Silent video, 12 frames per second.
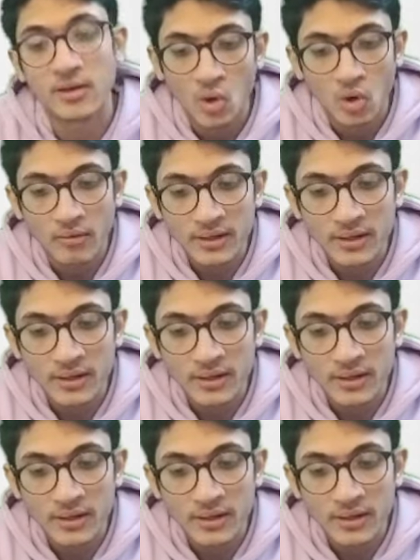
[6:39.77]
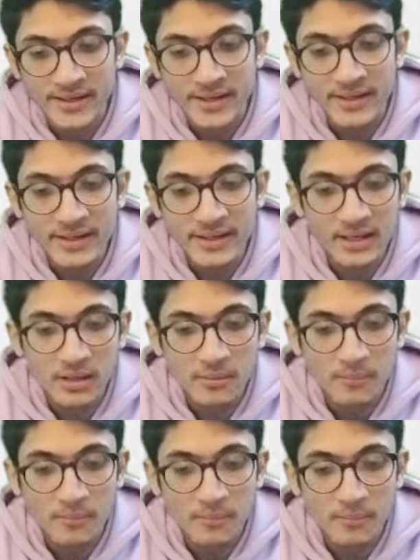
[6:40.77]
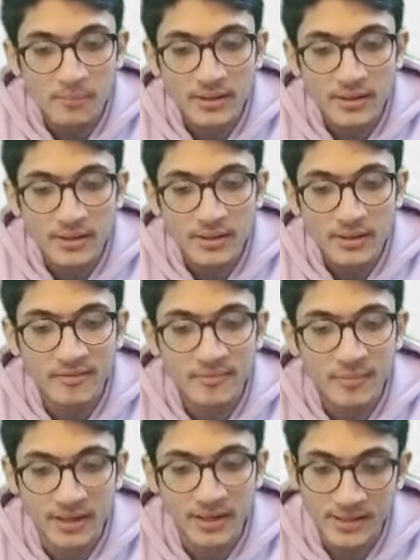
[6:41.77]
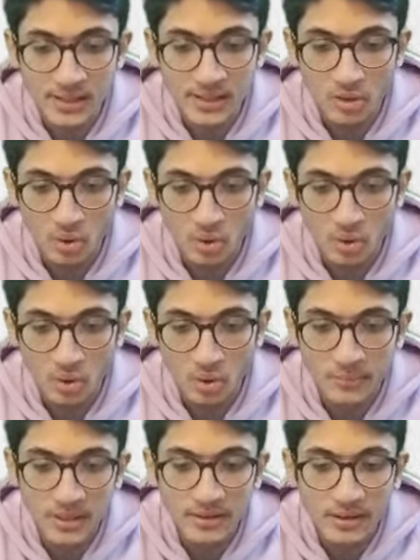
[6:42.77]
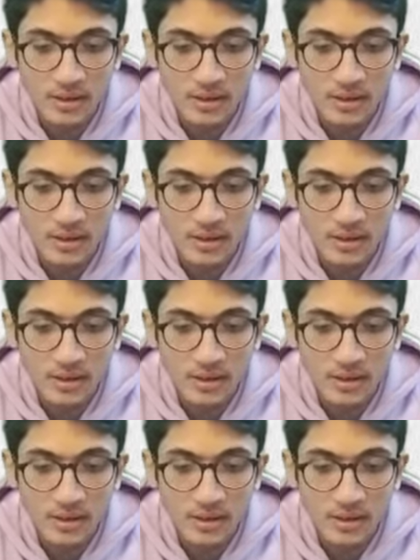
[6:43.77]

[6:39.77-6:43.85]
Over here it is identical but non-active market, or similar,